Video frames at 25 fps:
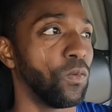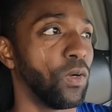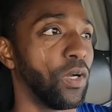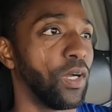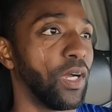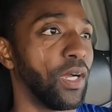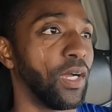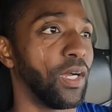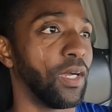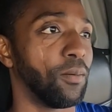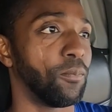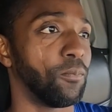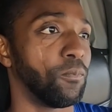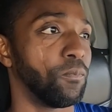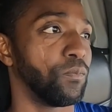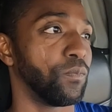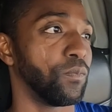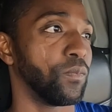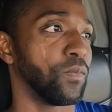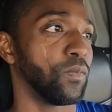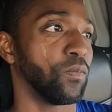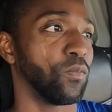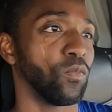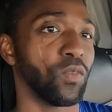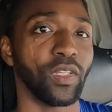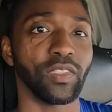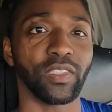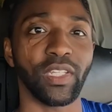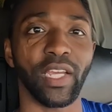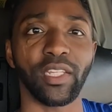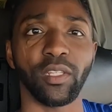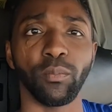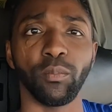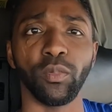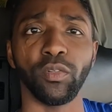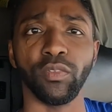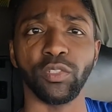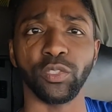because I
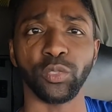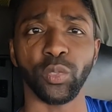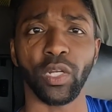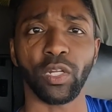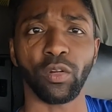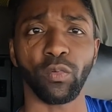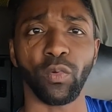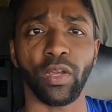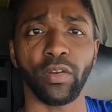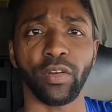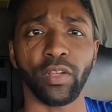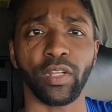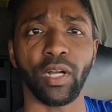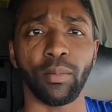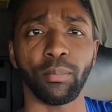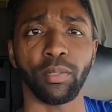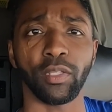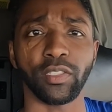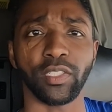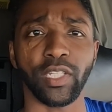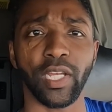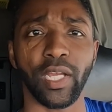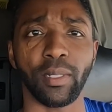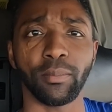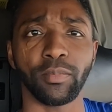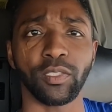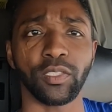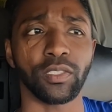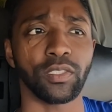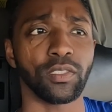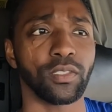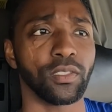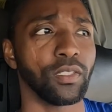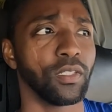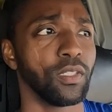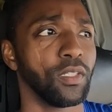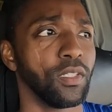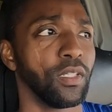had to move the truck around a couple of
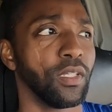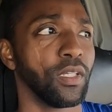times,